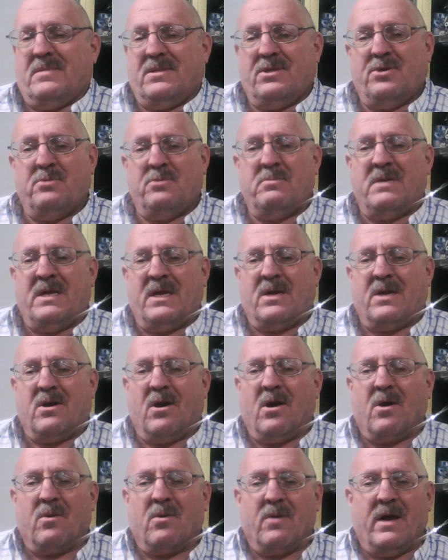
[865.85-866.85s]
Too many
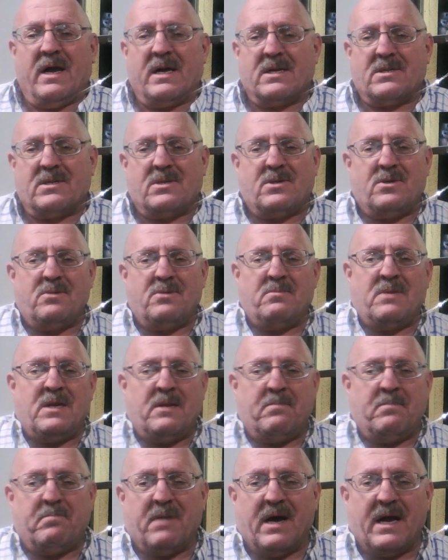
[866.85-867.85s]
car wrecks, too
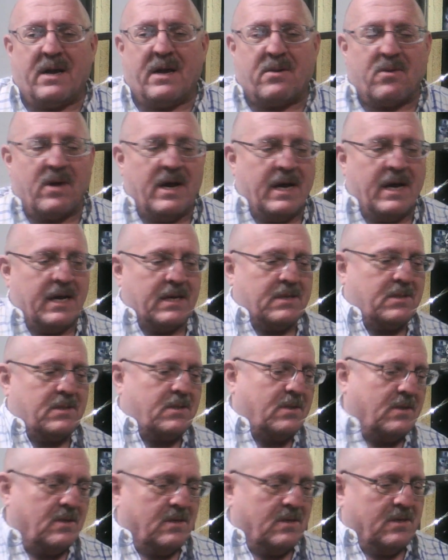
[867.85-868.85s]
many bike
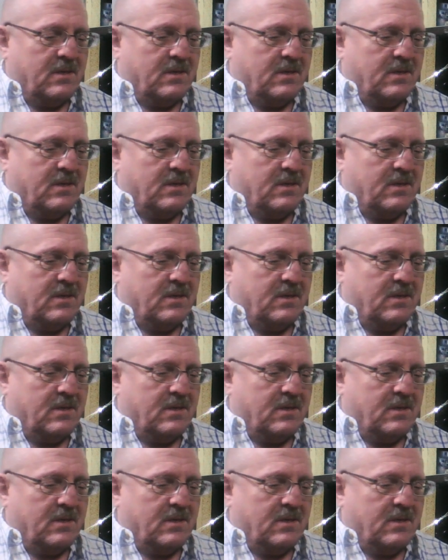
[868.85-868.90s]
wrecks.